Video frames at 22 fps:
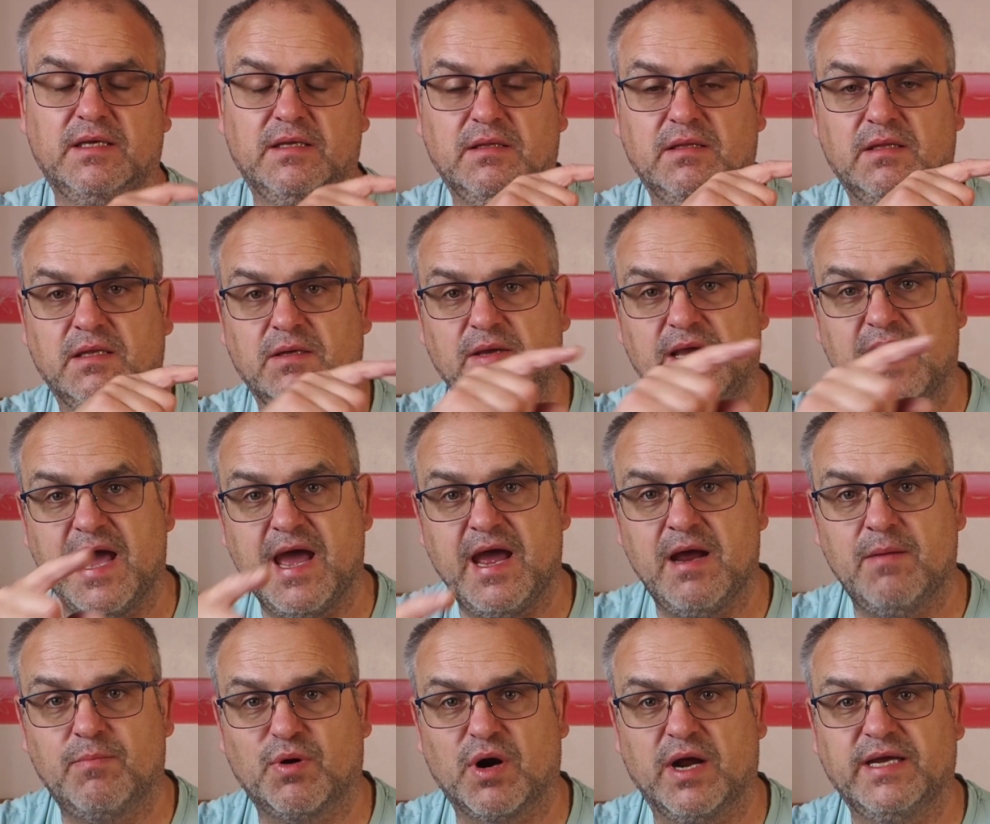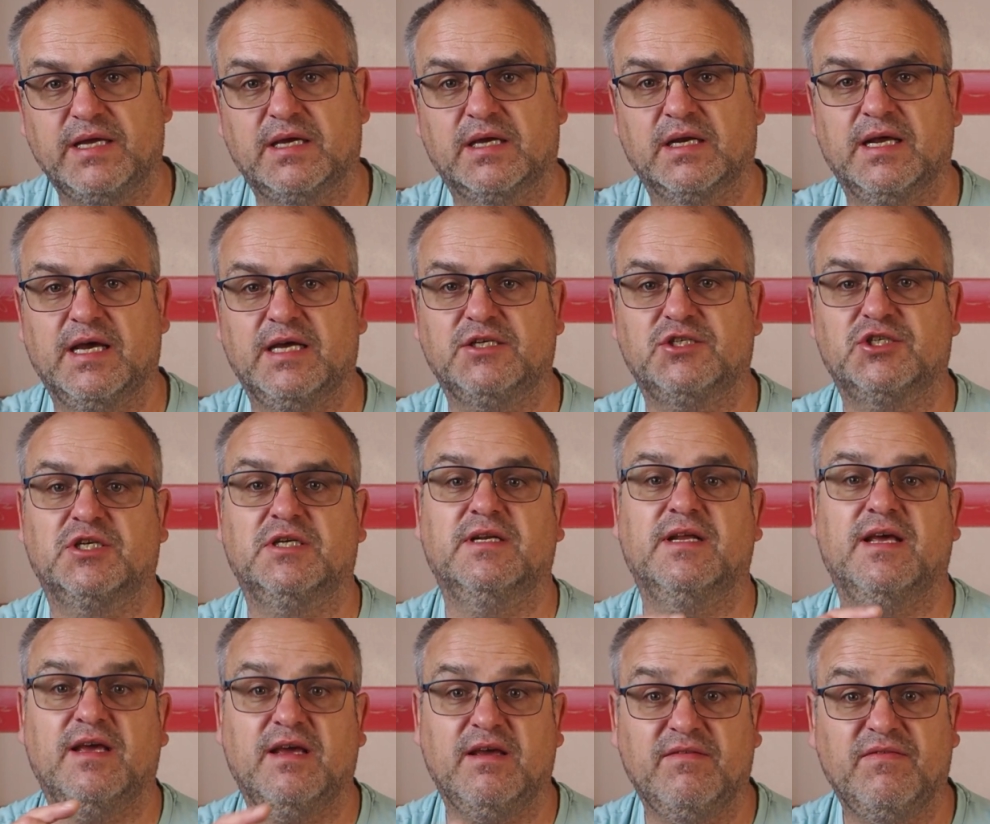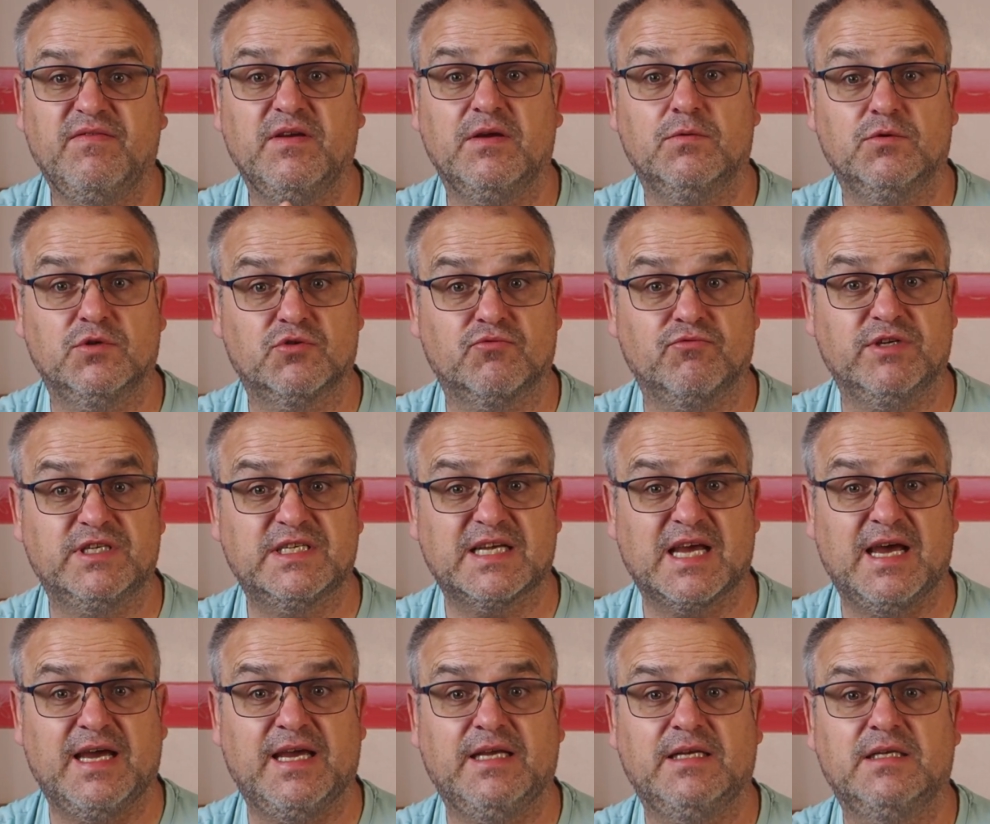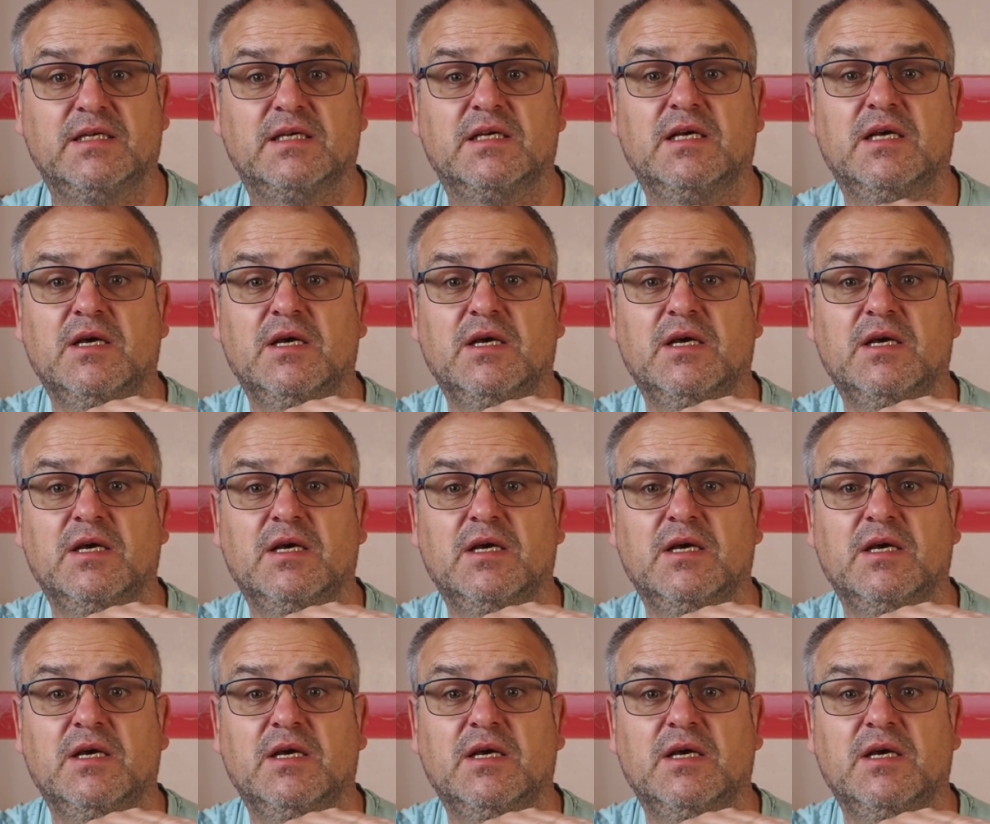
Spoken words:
The air brake connection, if it was retained,